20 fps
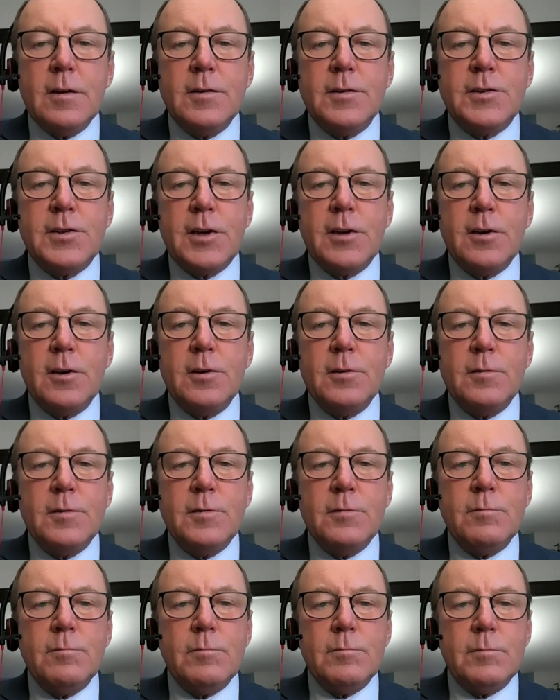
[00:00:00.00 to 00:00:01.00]
to
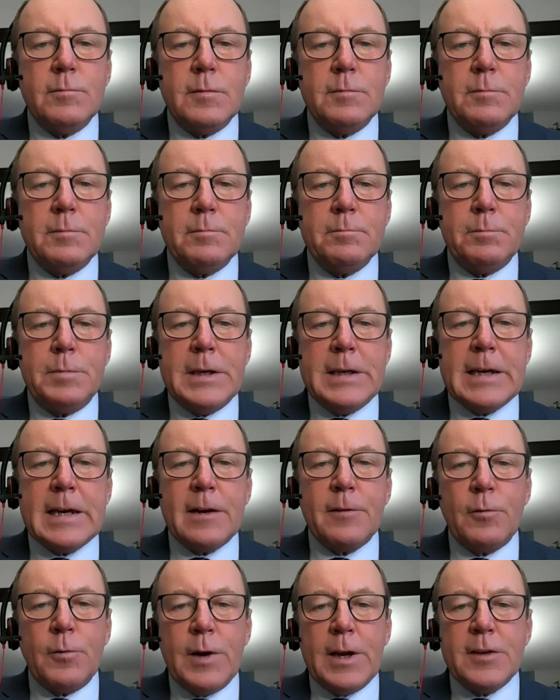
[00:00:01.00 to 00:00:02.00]
be
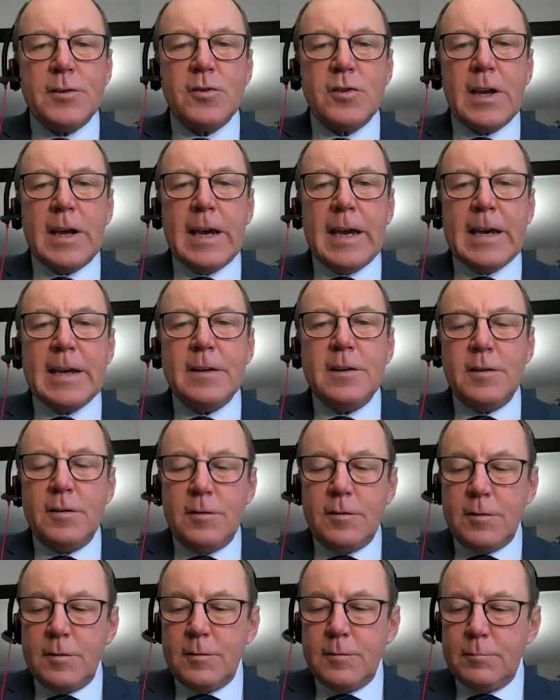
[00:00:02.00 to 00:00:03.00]
at risk and
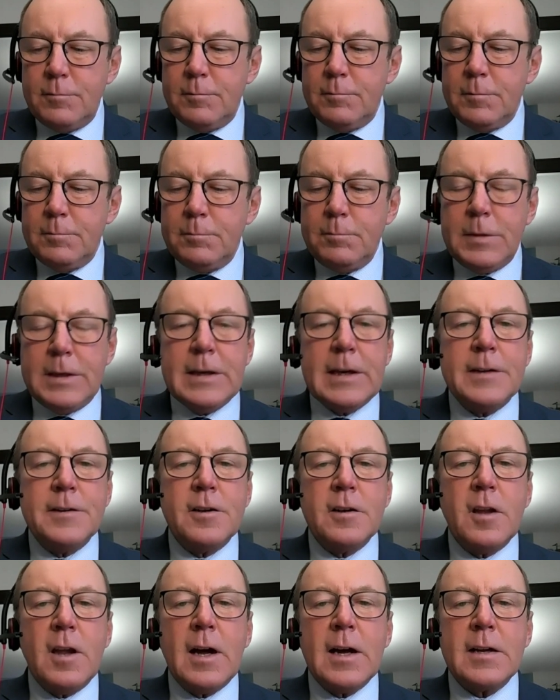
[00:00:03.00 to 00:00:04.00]
be
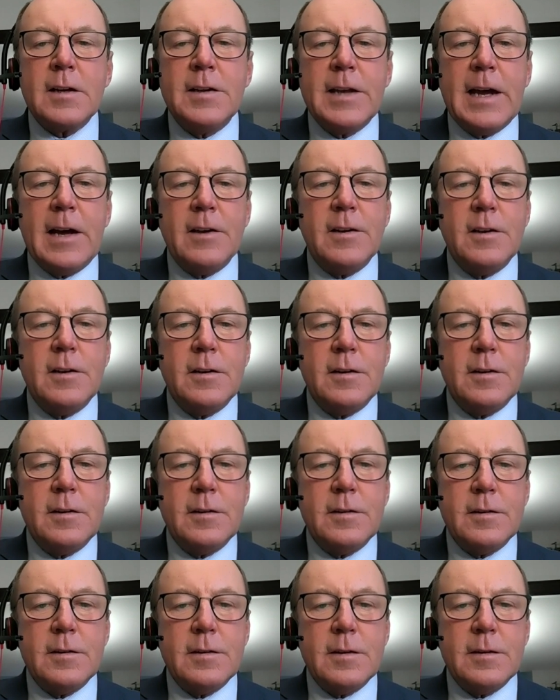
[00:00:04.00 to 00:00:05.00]
under lockdown.
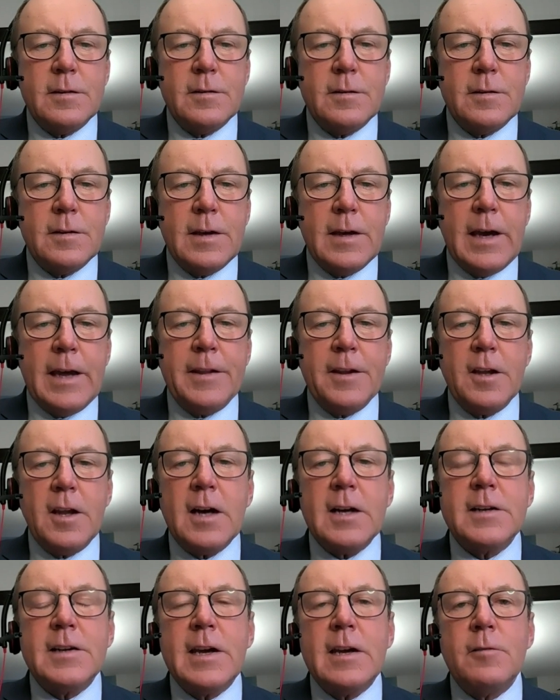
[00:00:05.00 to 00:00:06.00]
And the
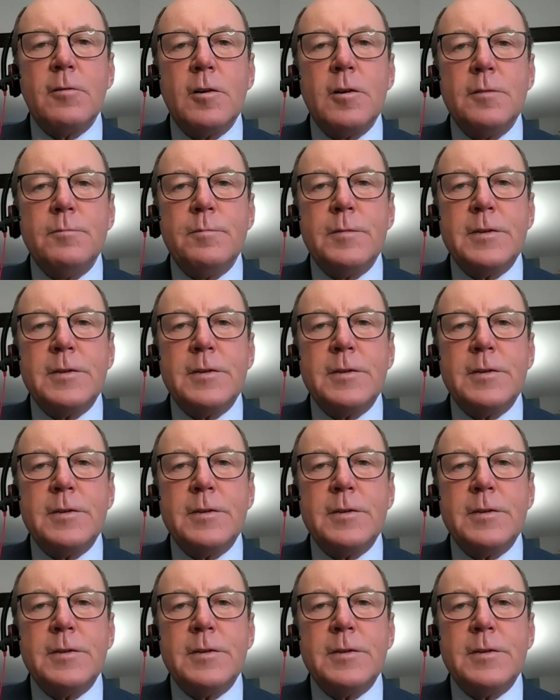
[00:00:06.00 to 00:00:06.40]
lockdown will